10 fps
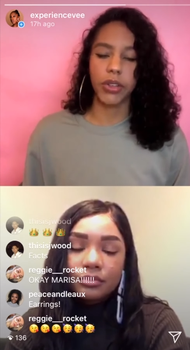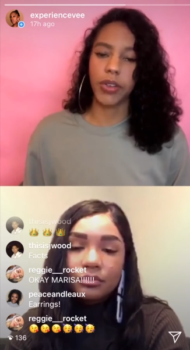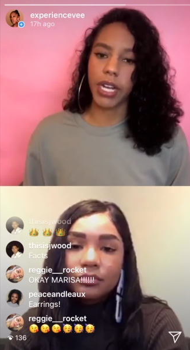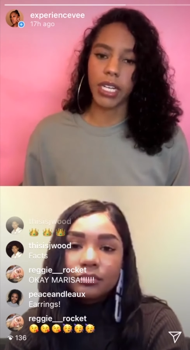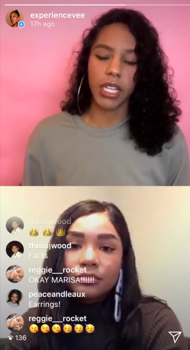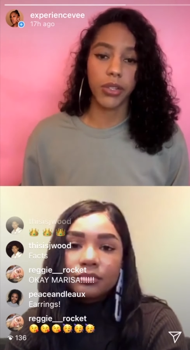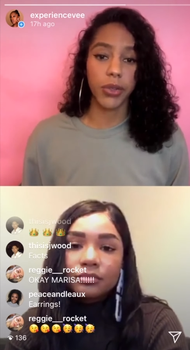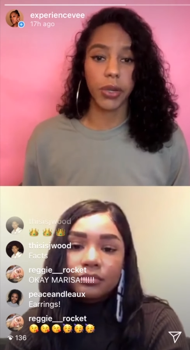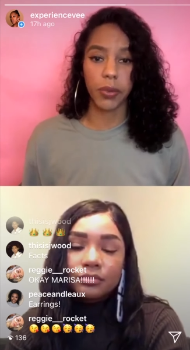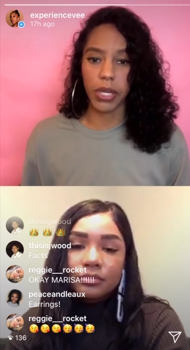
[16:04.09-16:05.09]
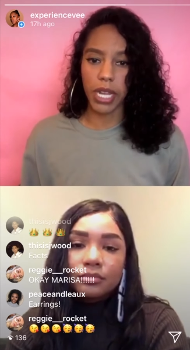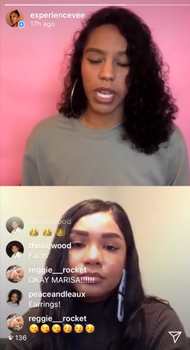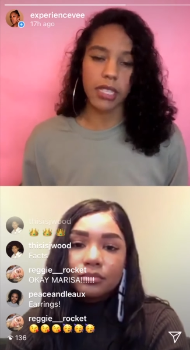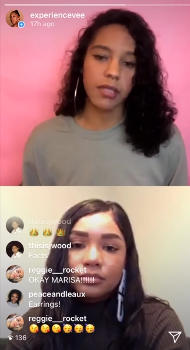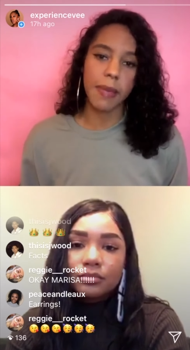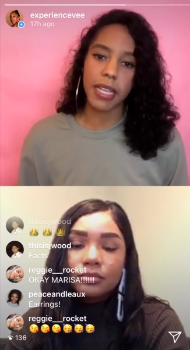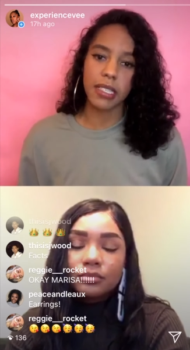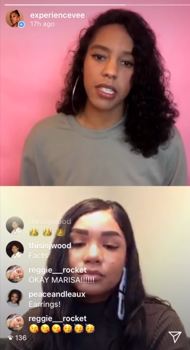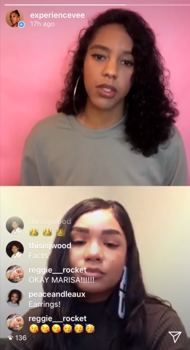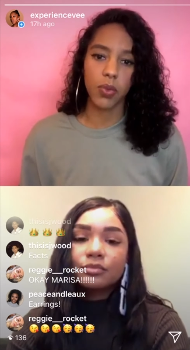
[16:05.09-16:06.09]
Speaker 1: grinding in New York, working at these
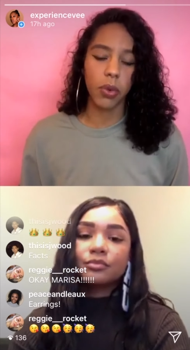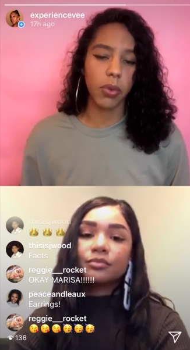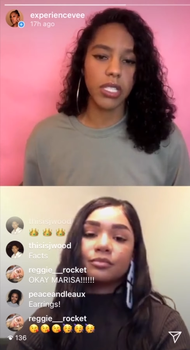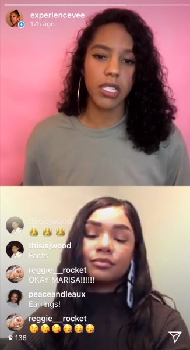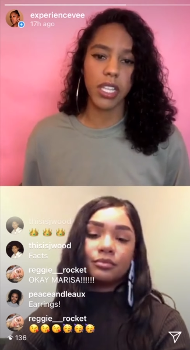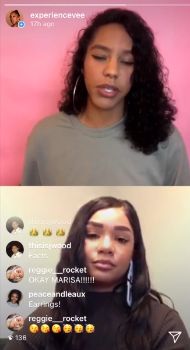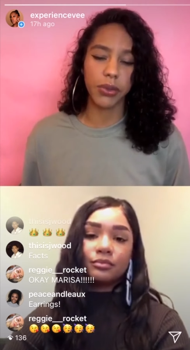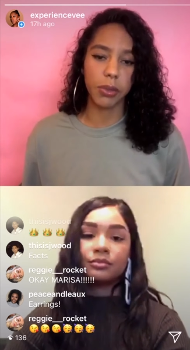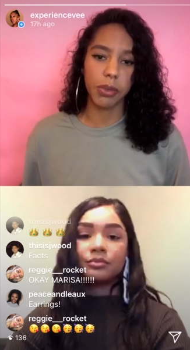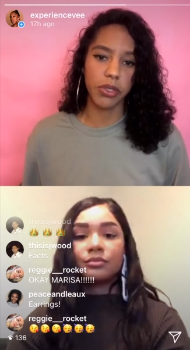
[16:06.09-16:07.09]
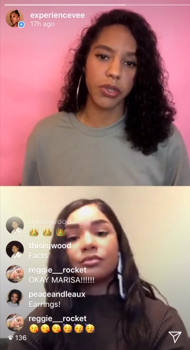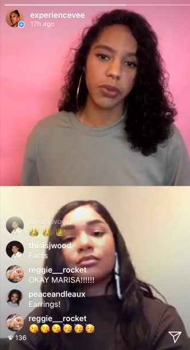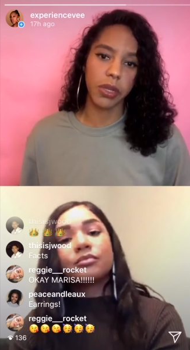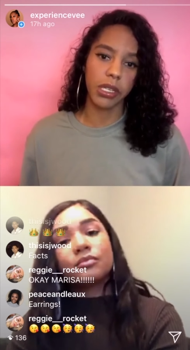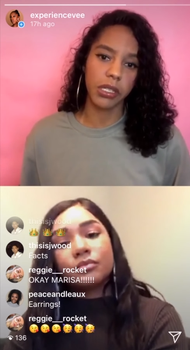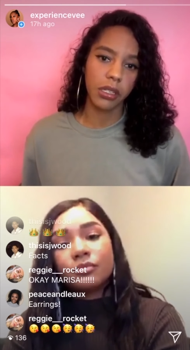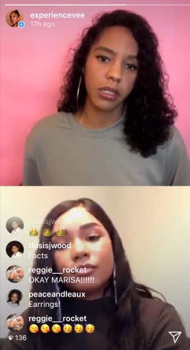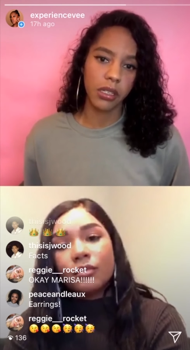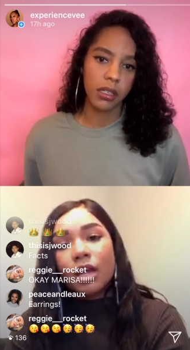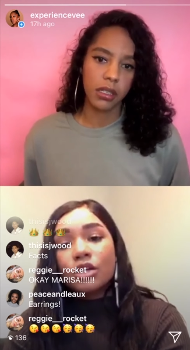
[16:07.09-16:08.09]
magazines, what was it that you were pursuing?
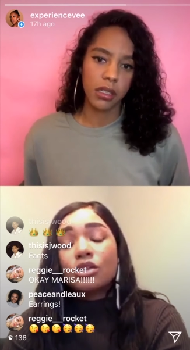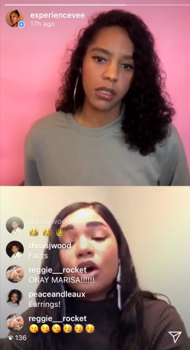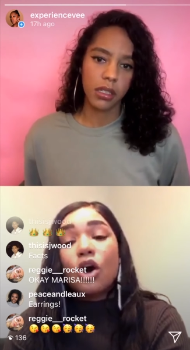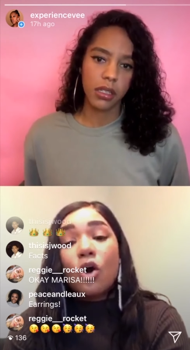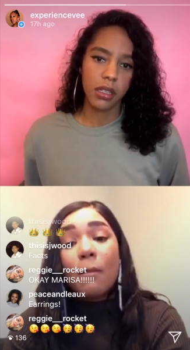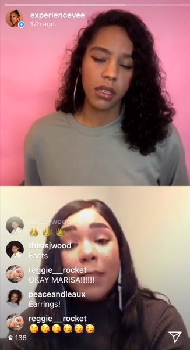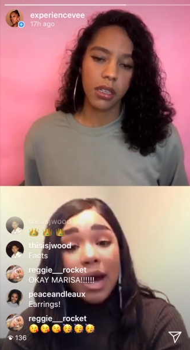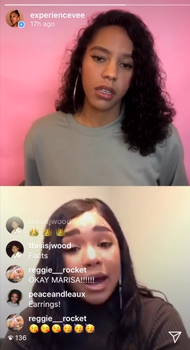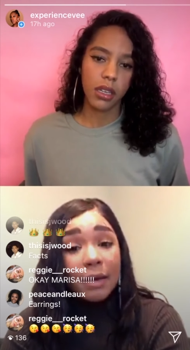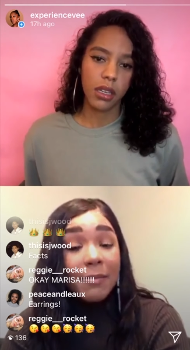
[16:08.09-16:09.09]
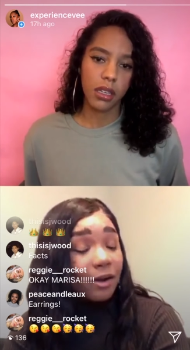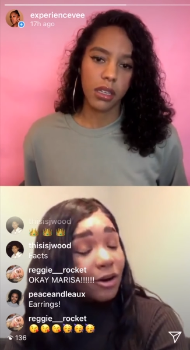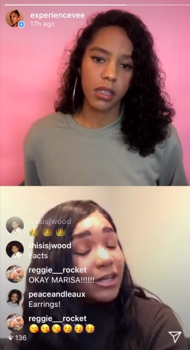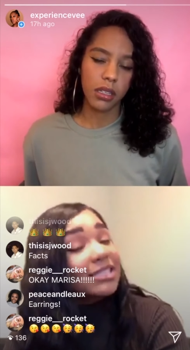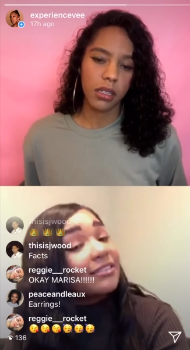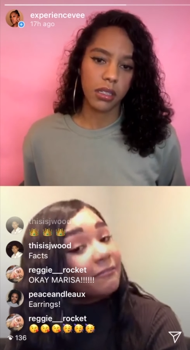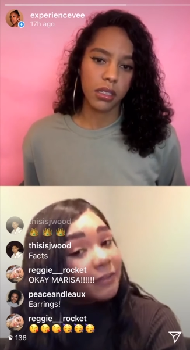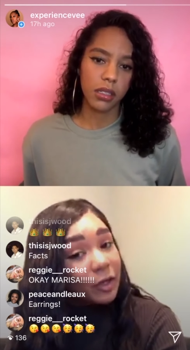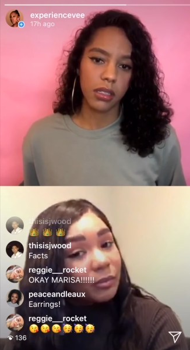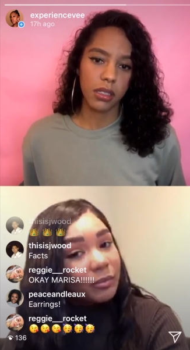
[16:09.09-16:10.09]
So my background is in
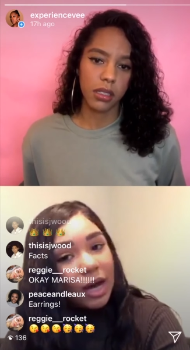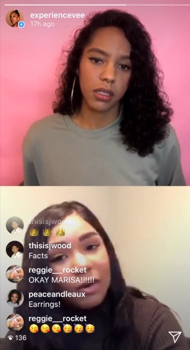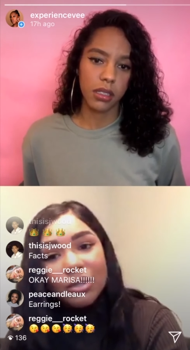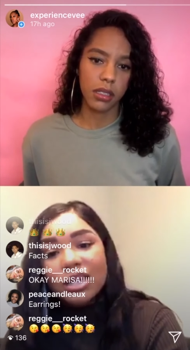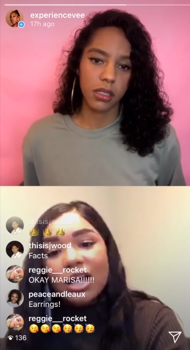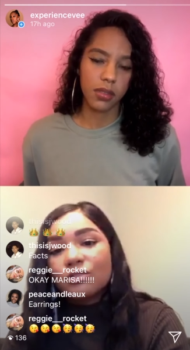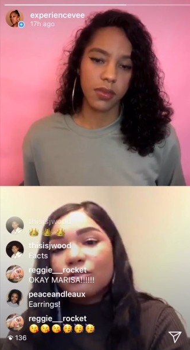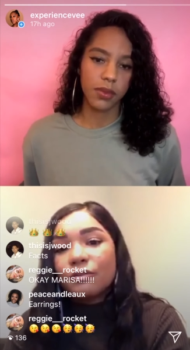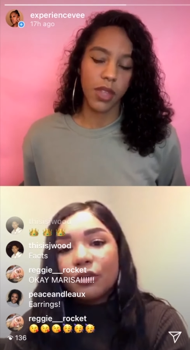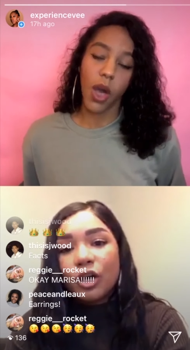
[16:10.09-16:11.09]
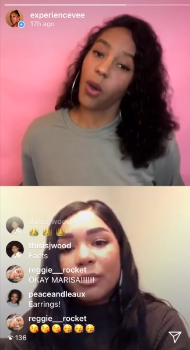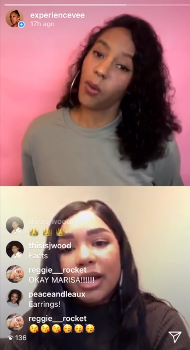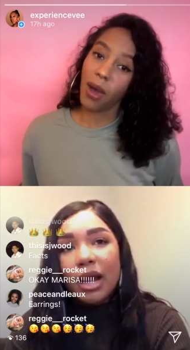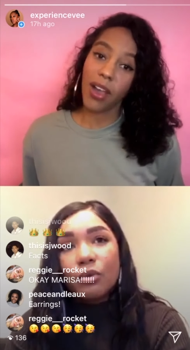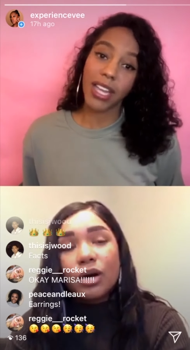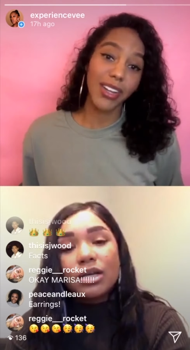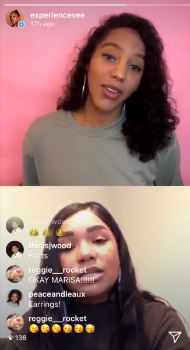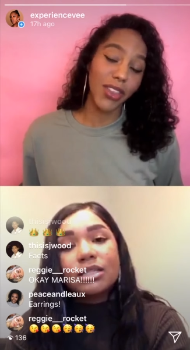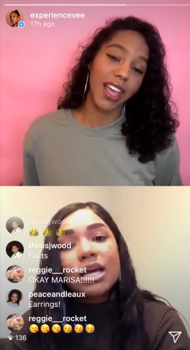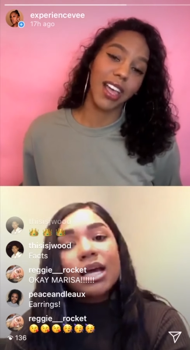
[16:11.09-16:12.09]
film.
Speaker 2: I went to college for film, oh, and I oh, was
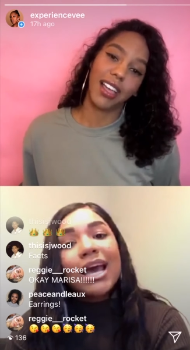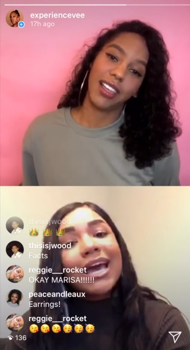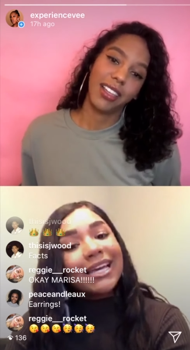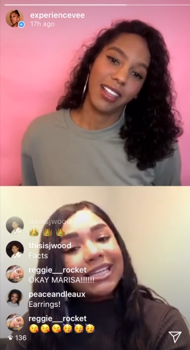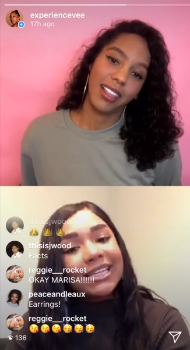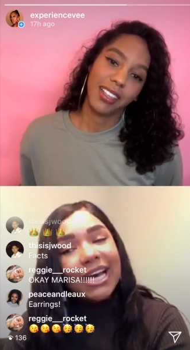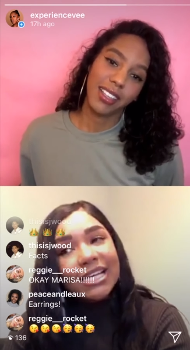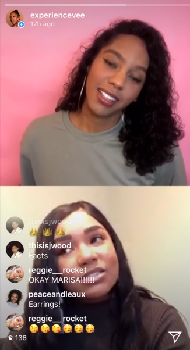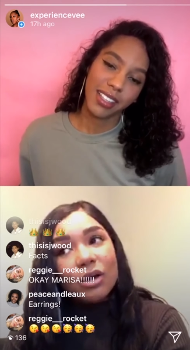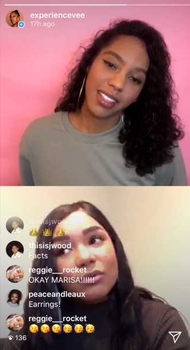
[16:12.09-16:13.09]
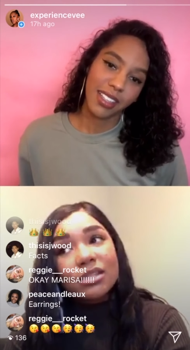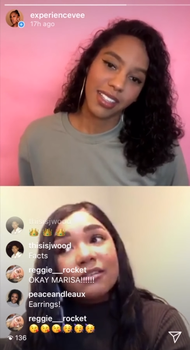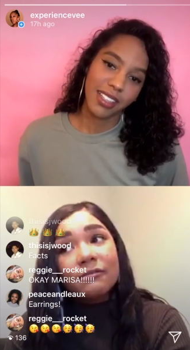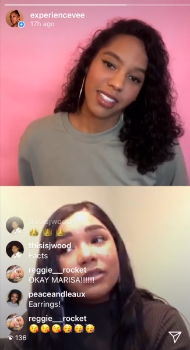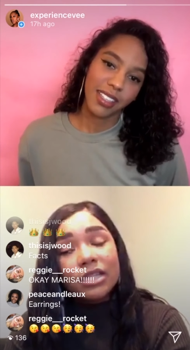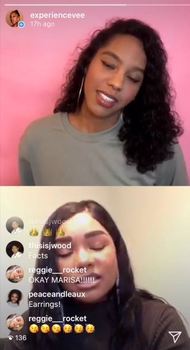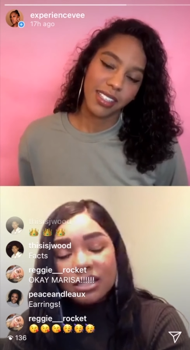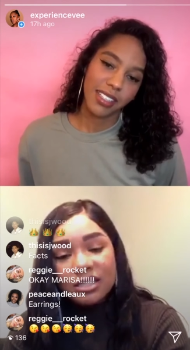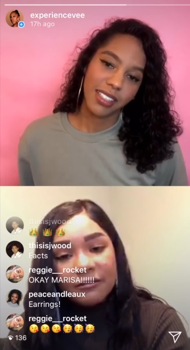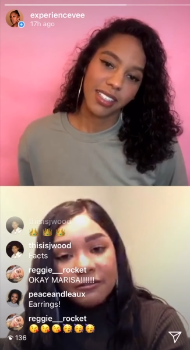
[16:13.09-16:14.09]
yes. Yeah, so I was a, the
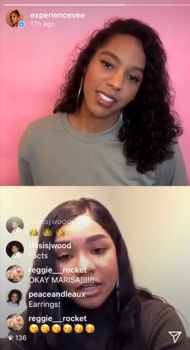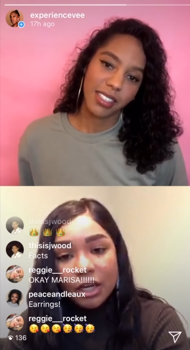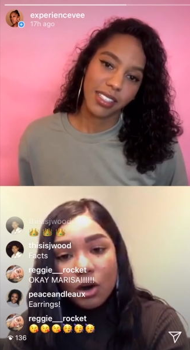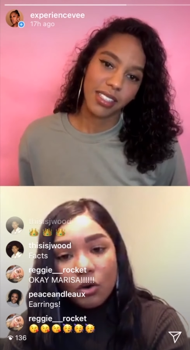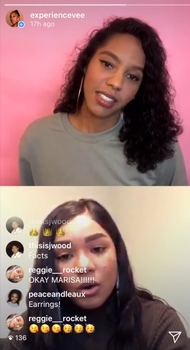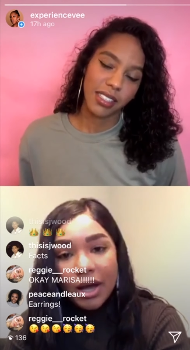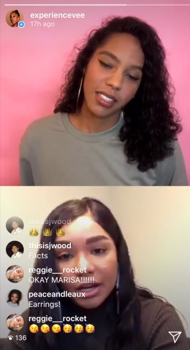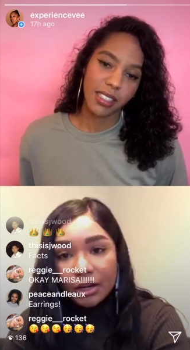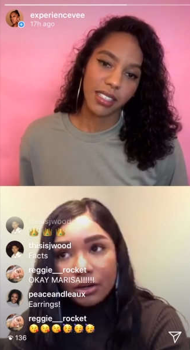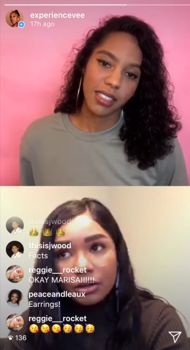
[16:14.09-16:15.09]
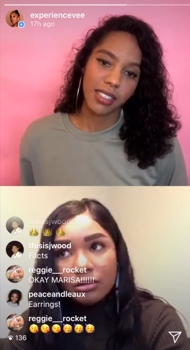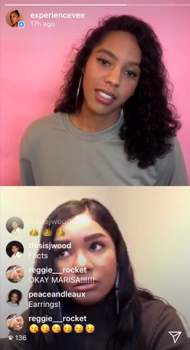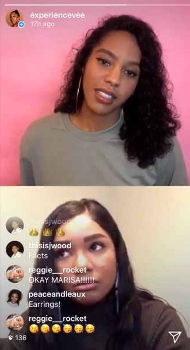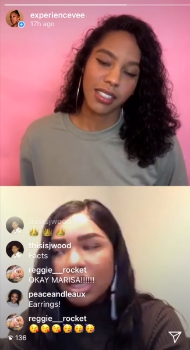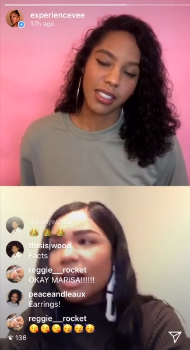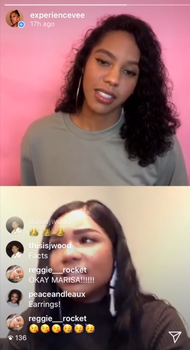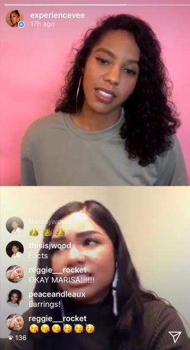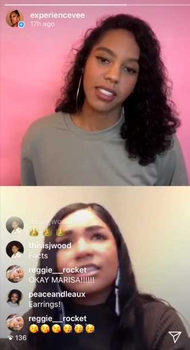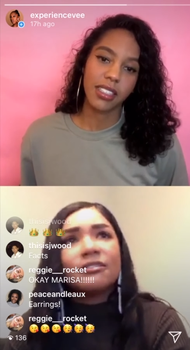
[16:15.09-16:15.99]
assistant video editor. Yeah, assistant